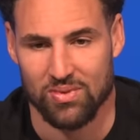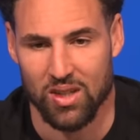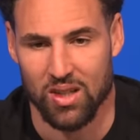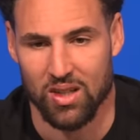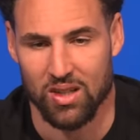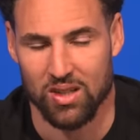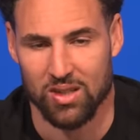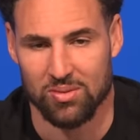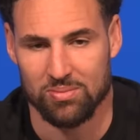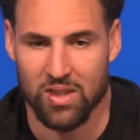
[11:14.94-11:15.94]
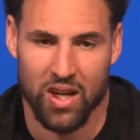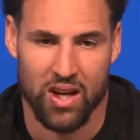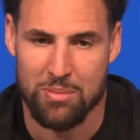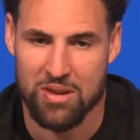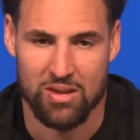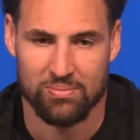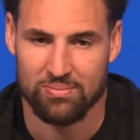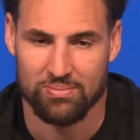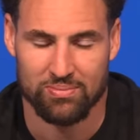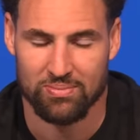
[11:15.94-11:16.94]
um, yeah, I mean,
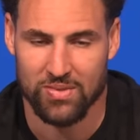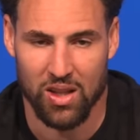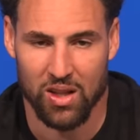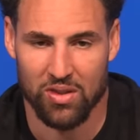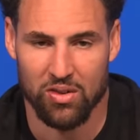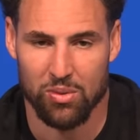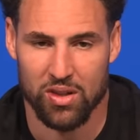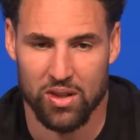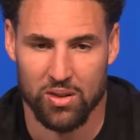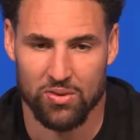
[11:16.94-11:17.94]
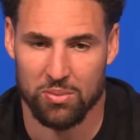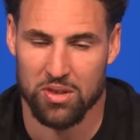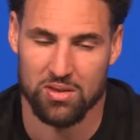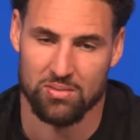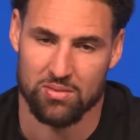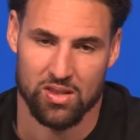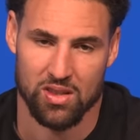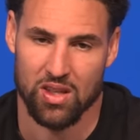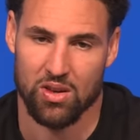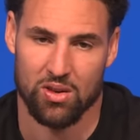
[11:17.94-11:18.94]
I love everyone here from the
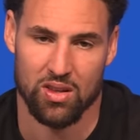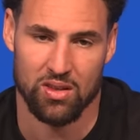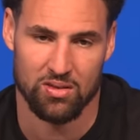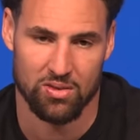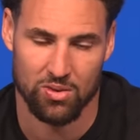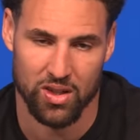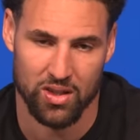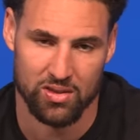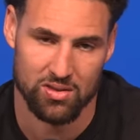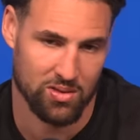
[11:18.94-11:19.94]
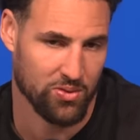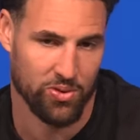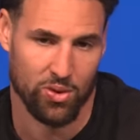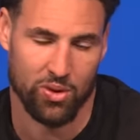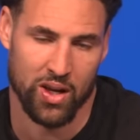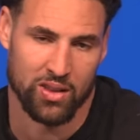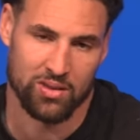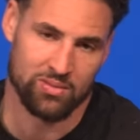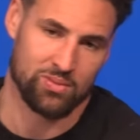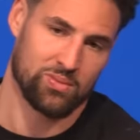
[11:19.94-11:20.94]
security who does the floor at
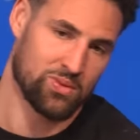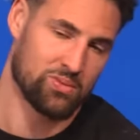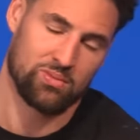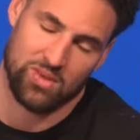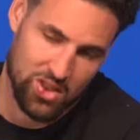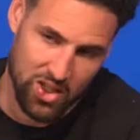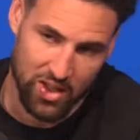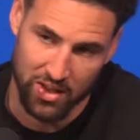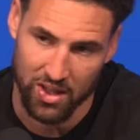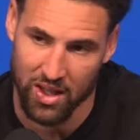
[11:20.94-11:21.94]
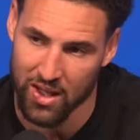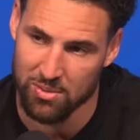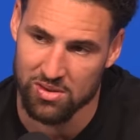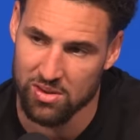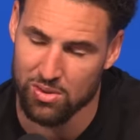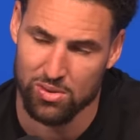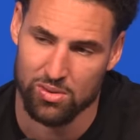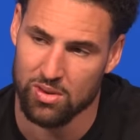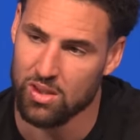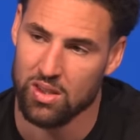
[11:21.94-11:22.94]
at the games to
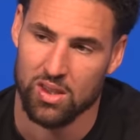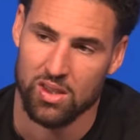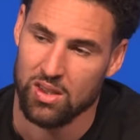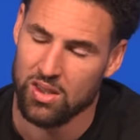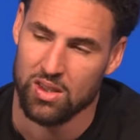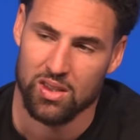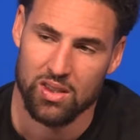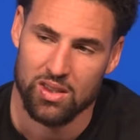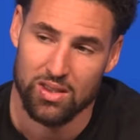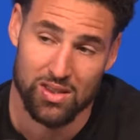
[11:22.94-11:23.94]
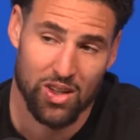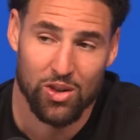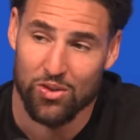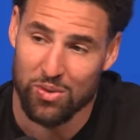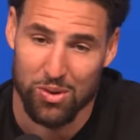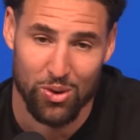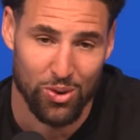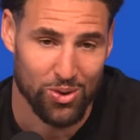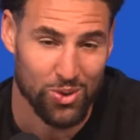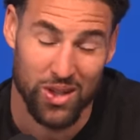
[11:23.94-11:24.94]
the security from the
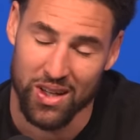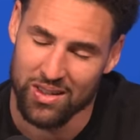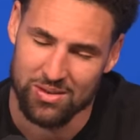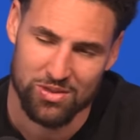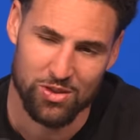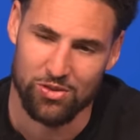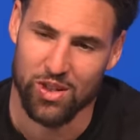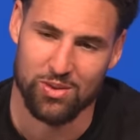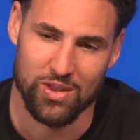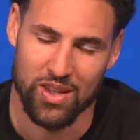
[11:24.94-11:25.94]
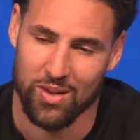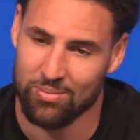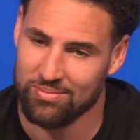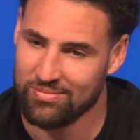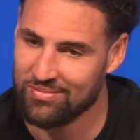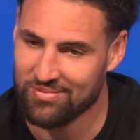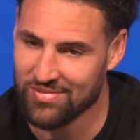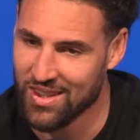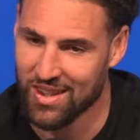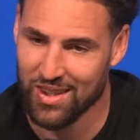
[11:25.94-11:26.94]
Oracle days. I'm still friends with them.
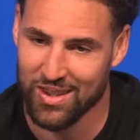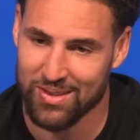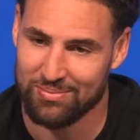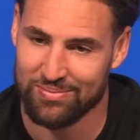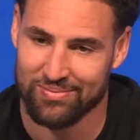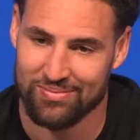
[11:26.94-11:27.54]
Um,